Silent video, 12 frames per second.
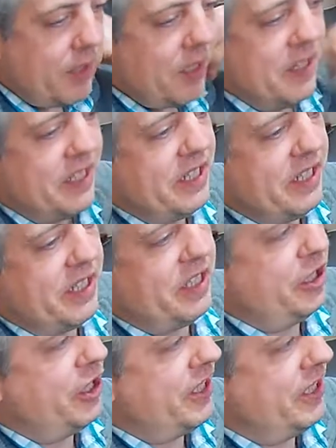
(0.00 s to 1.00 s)
this is the
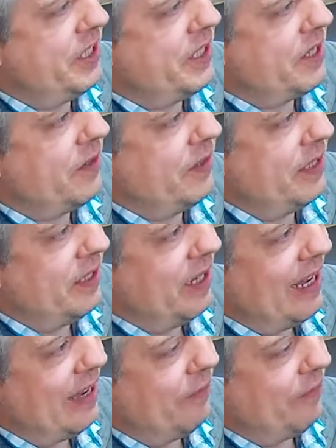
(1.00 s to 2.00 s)
suggested starting
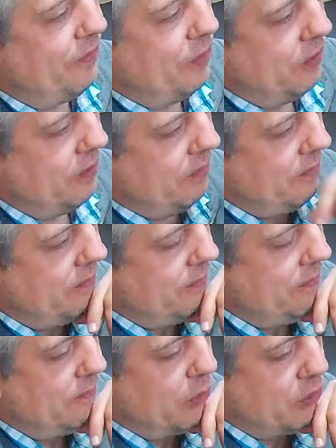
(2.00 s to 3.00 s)
layout for
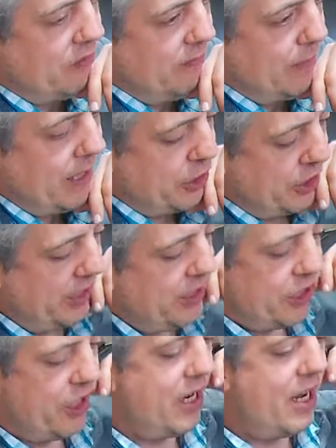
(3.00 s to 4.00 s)
Mocha and
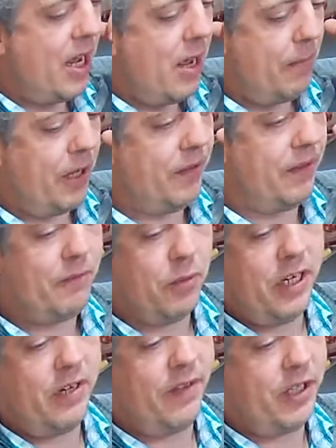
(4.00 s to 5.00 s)
Baksheesh. But they're all
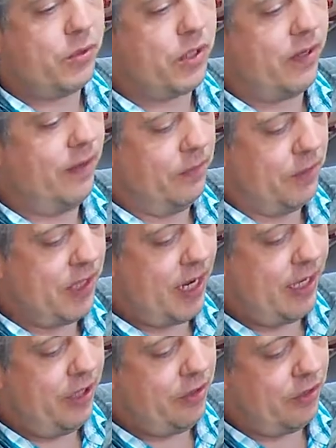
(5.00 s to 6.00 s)
individual tiles,
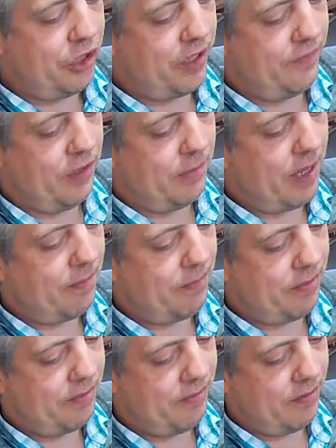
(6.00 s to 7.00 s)
and you can shuffle them up
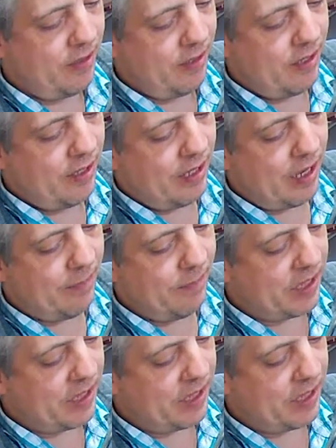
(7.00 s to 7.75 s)
and